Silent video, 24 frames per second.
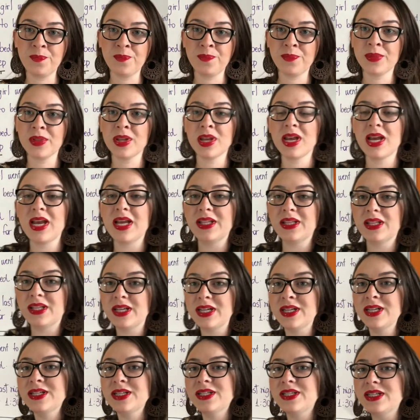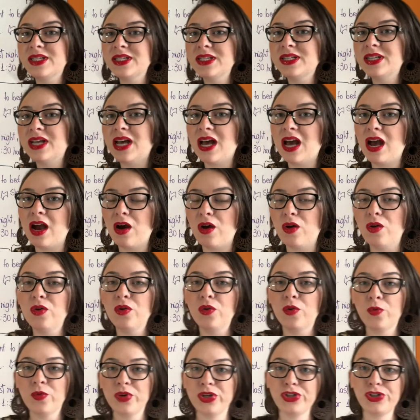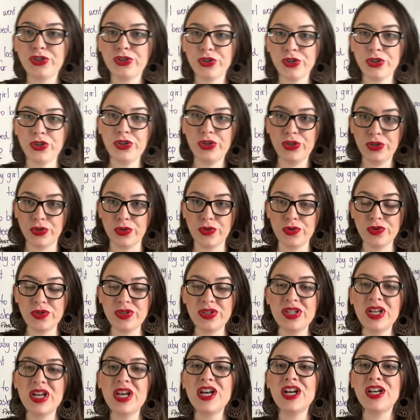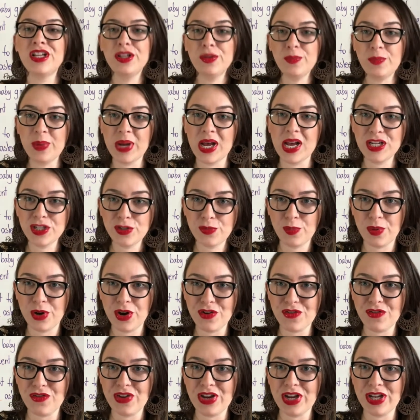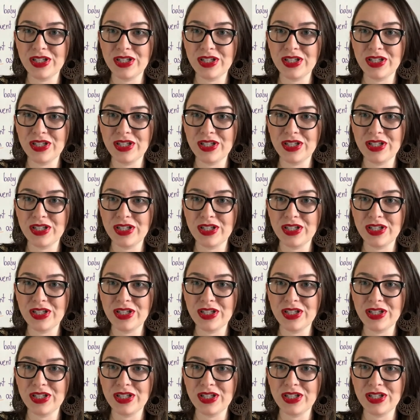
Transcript: And this is how we should use the past perfect.